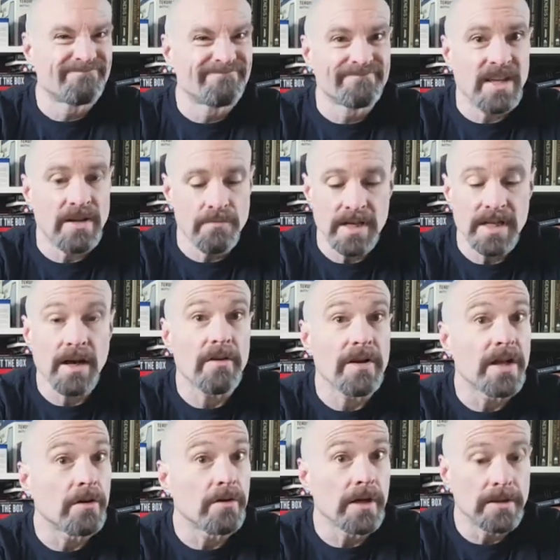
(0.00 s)
they really are a
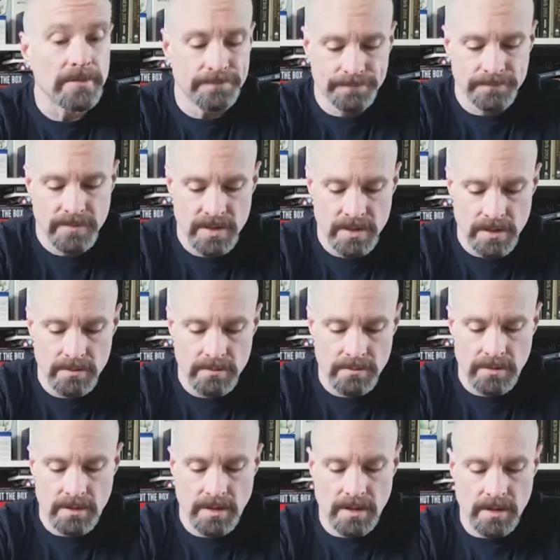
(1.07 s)
no-no. So
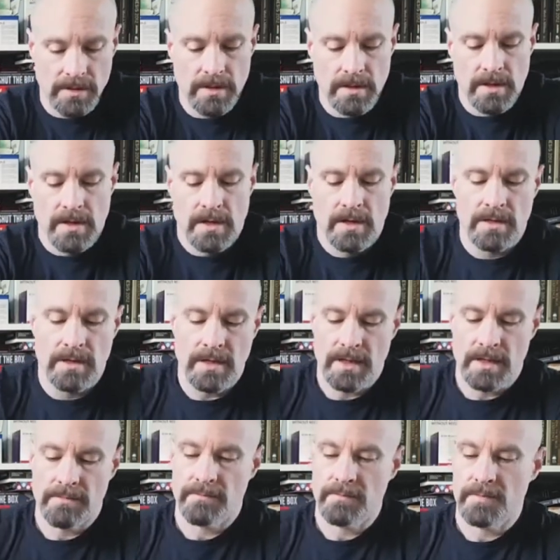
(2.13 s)

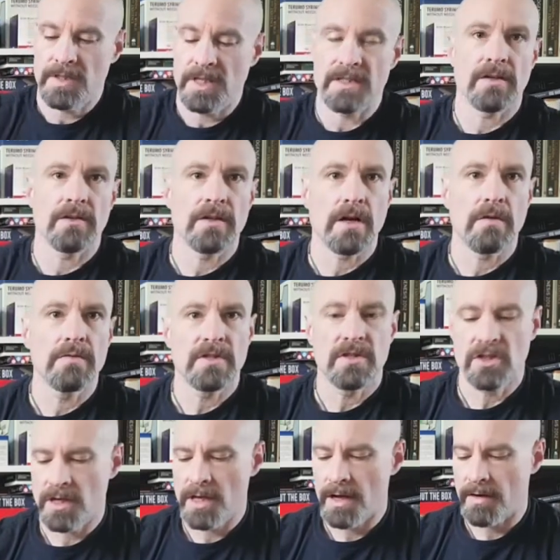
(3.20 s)
yeah, don't go with
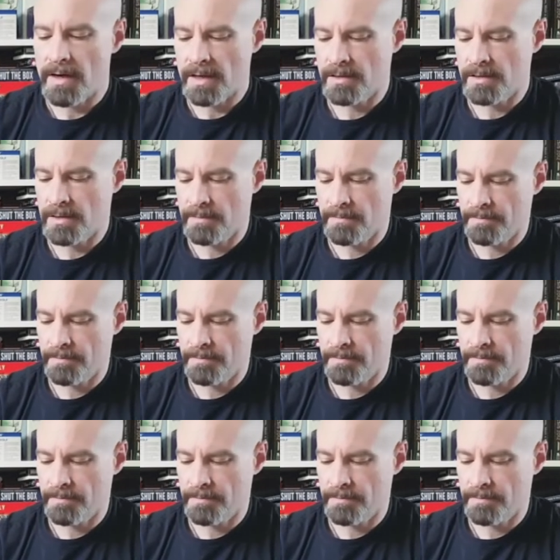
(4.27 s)
generics.